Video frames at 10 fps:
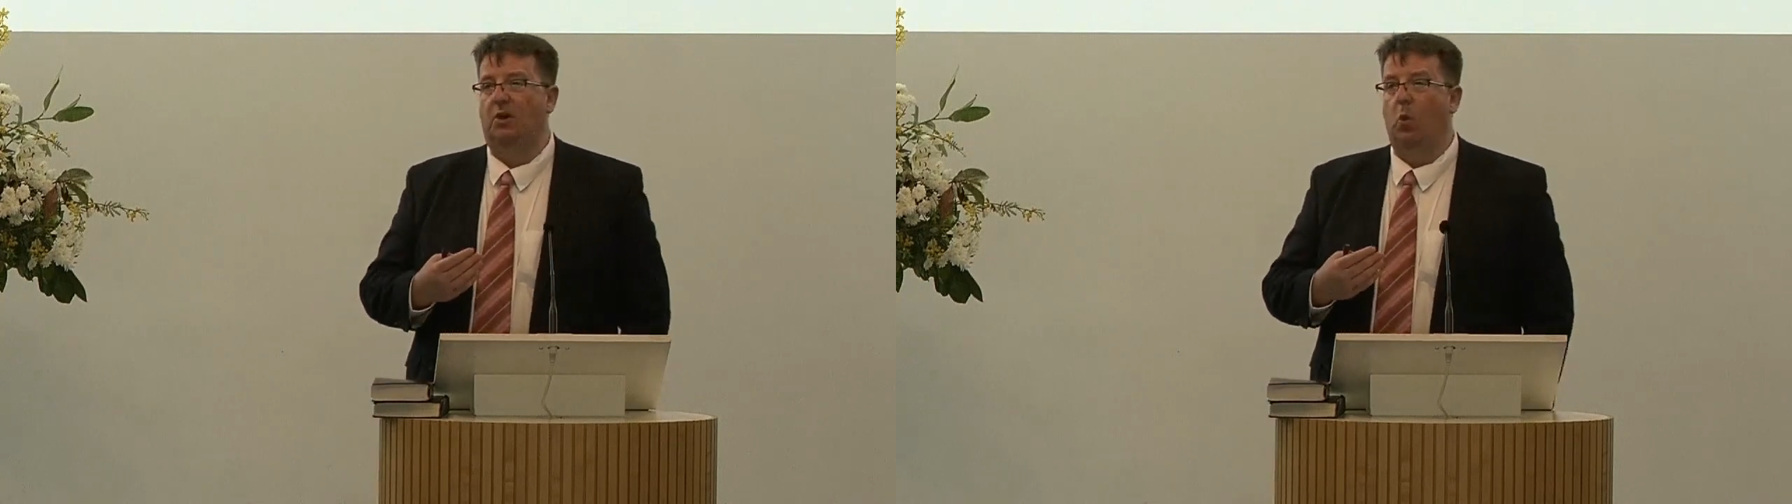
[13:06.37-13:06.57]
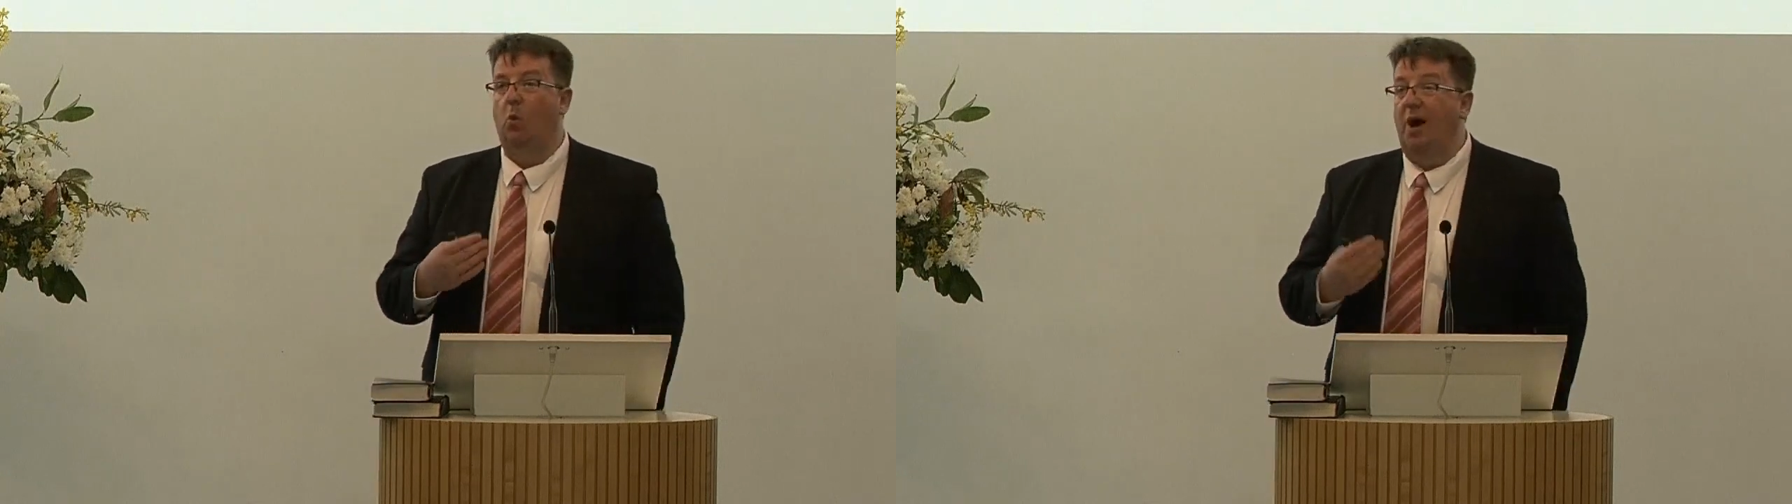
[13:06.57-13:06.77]

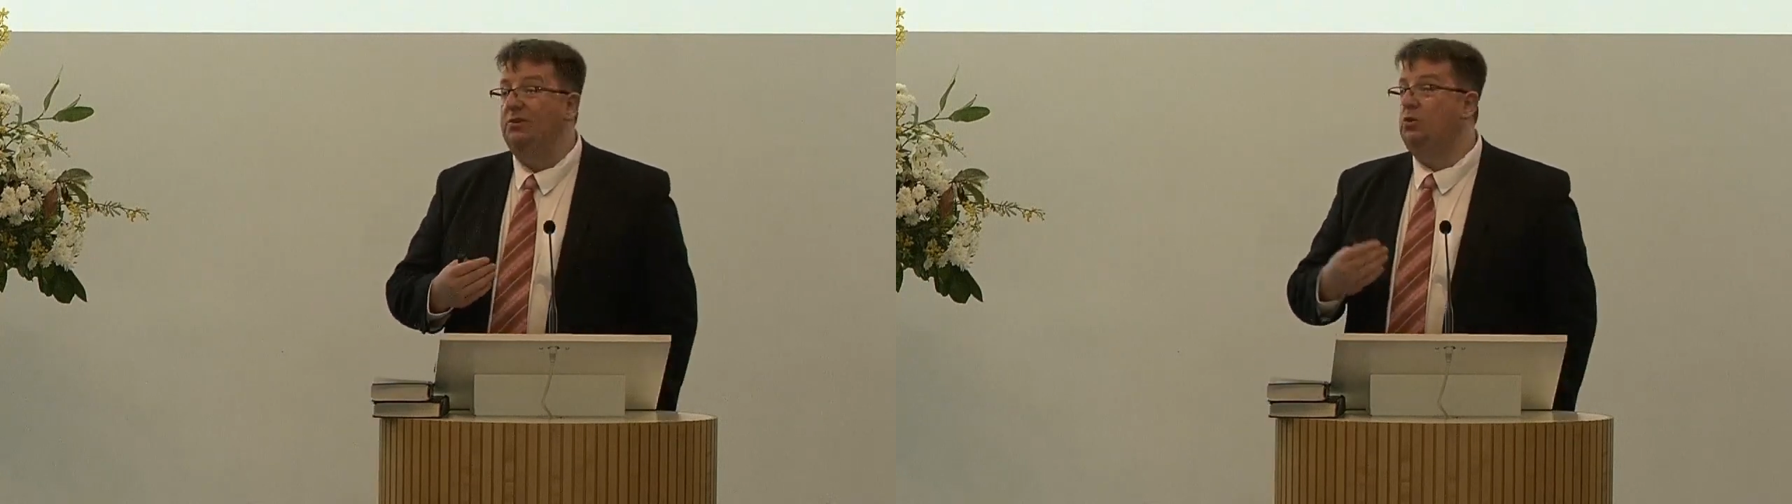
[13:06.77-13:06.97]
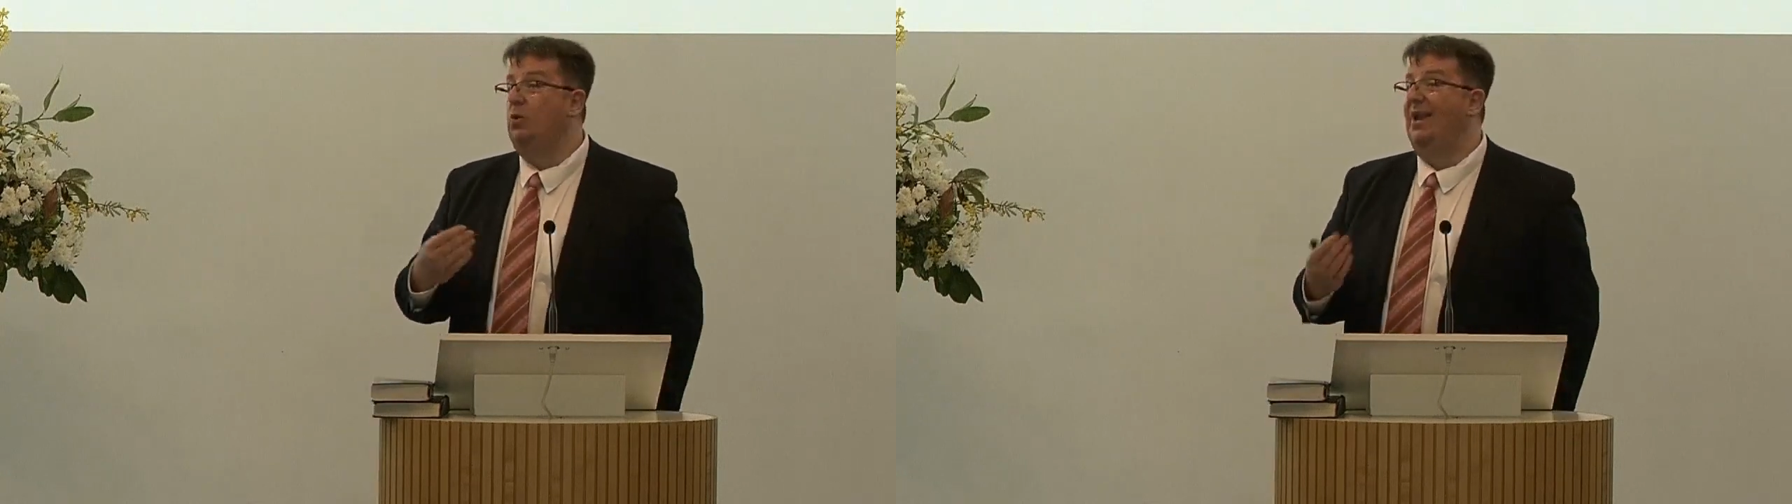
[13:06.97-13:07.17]

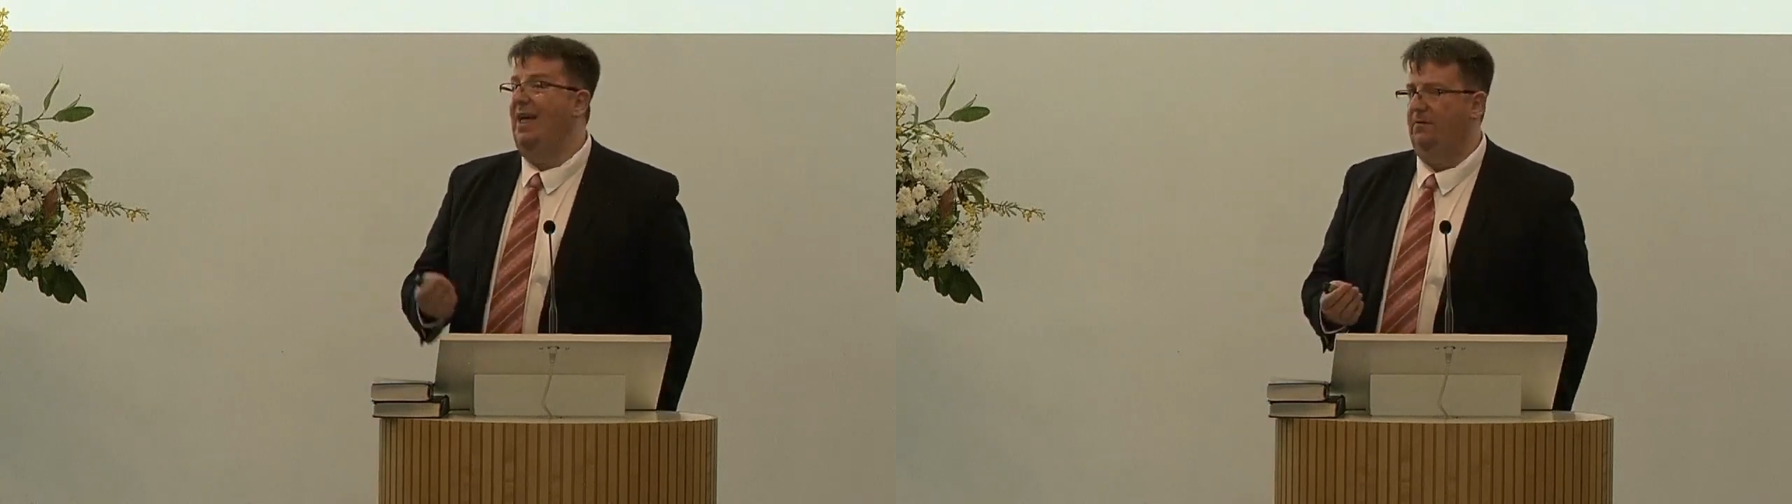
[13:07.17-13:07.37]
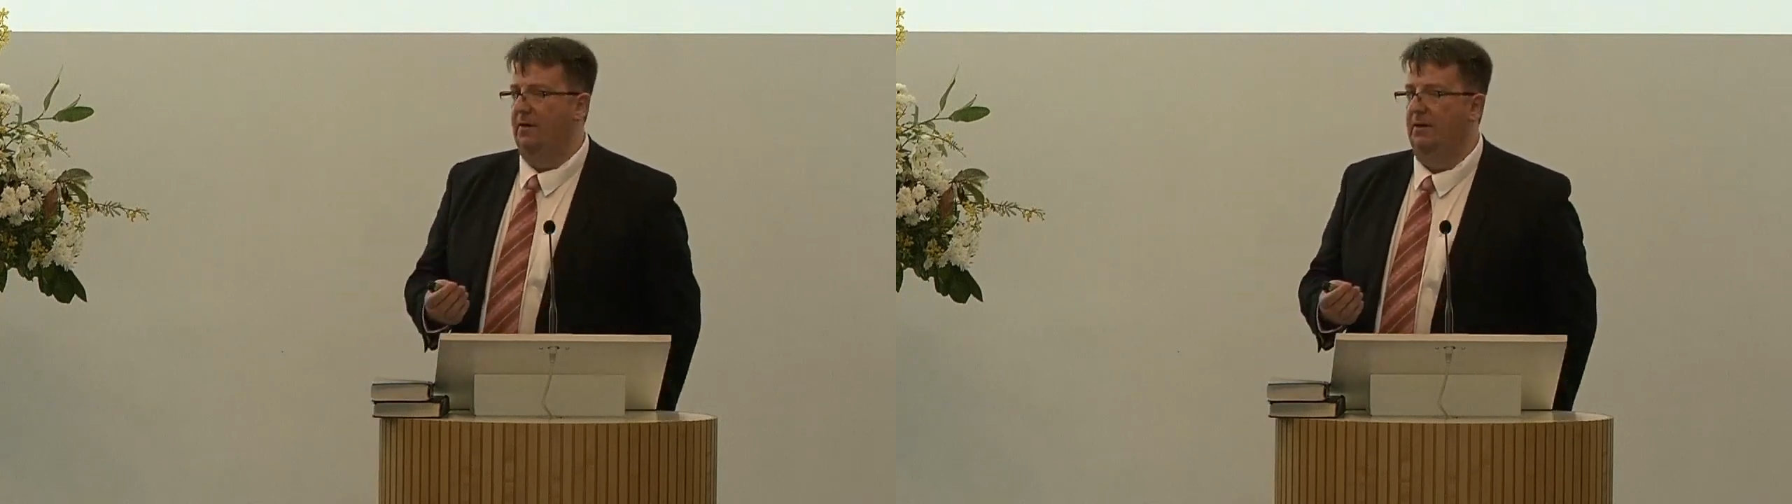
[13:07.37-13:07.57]

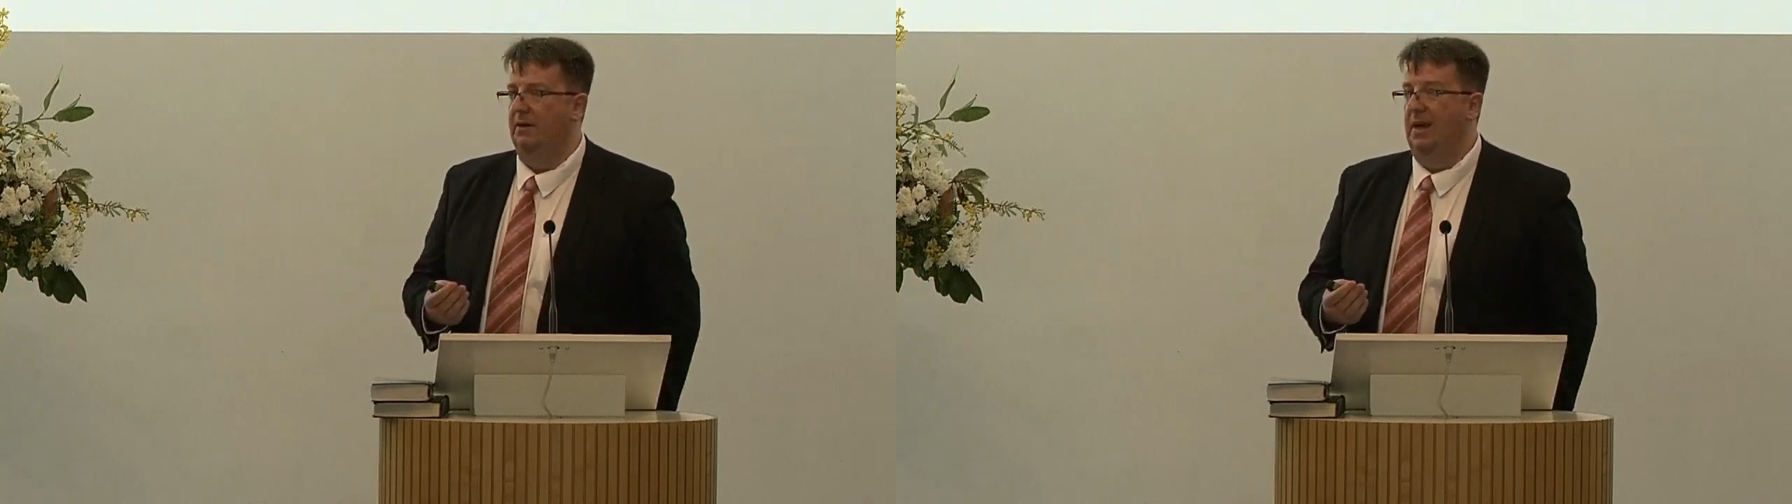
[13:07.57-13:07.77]
1-11